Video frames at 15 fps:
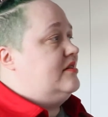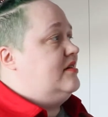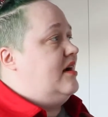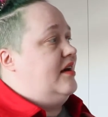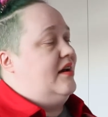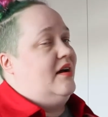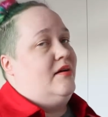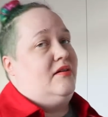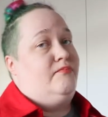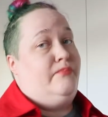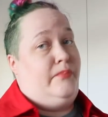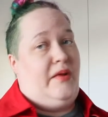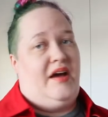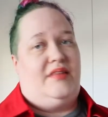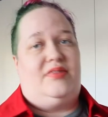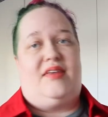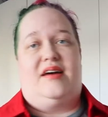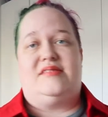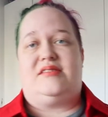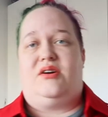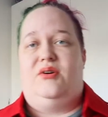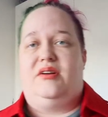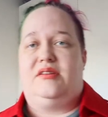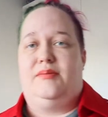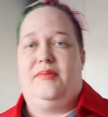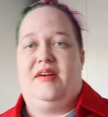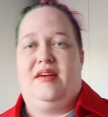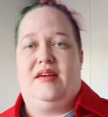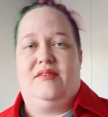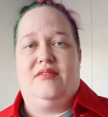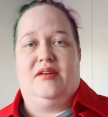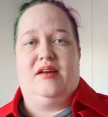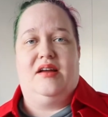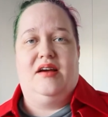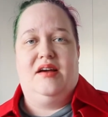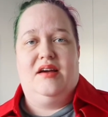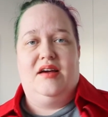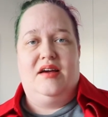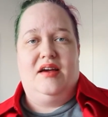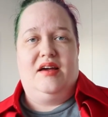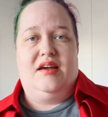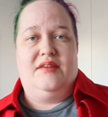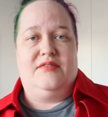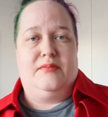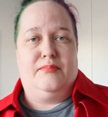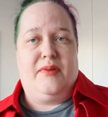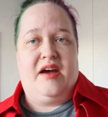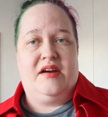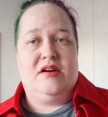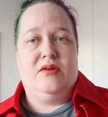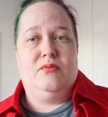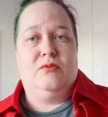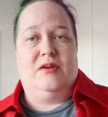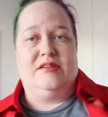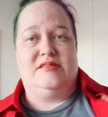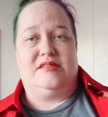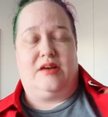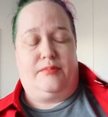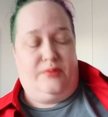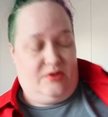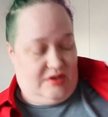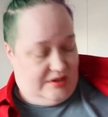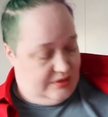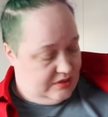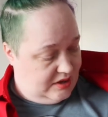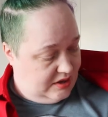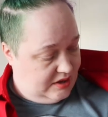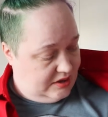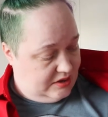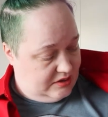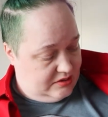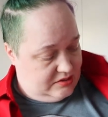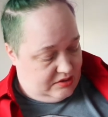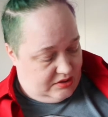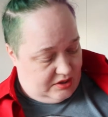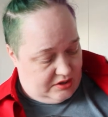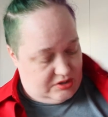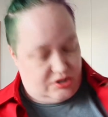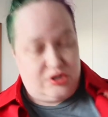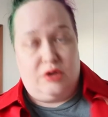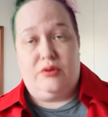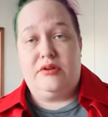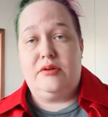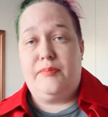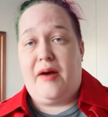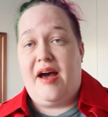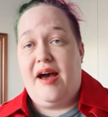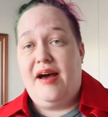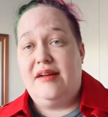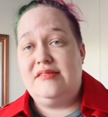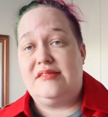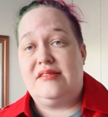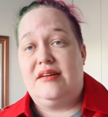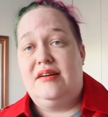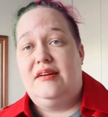and I bet that's going to be even better once I put in the shoulder pads.